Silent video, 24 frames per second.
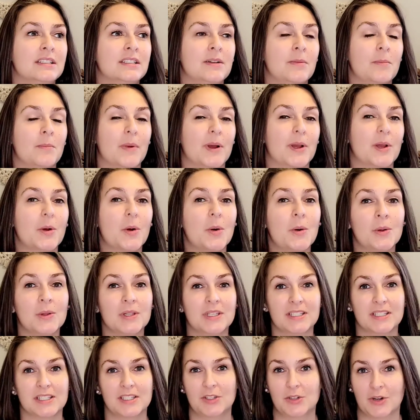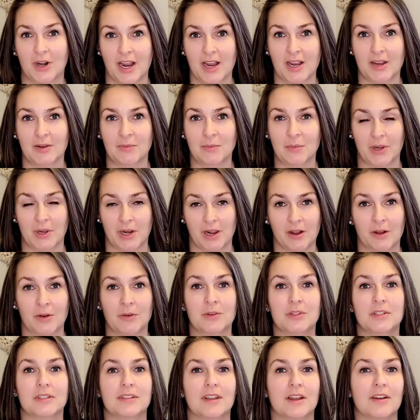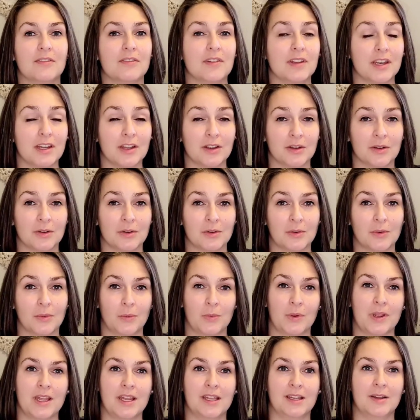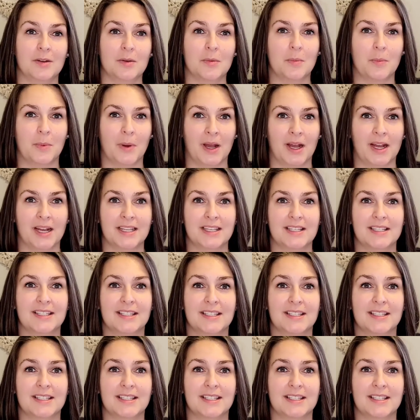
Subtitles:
My goal is to try and put out a video a week, but